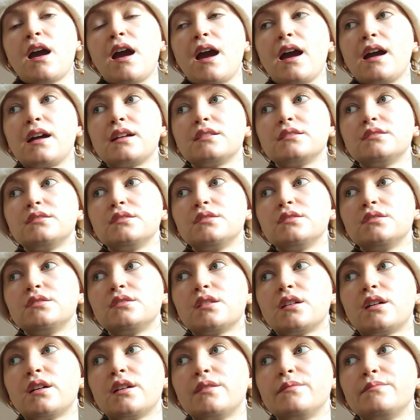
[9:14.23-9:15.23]
and
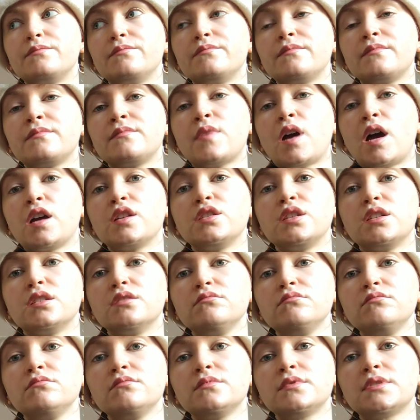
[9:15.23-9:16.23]

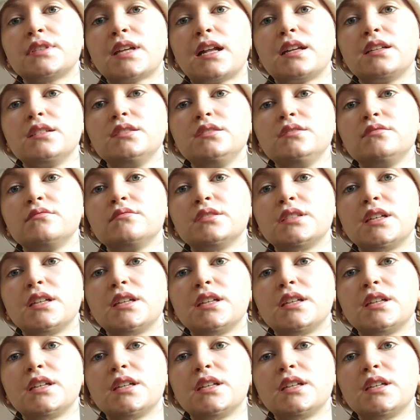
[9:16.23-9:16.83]
onion salad.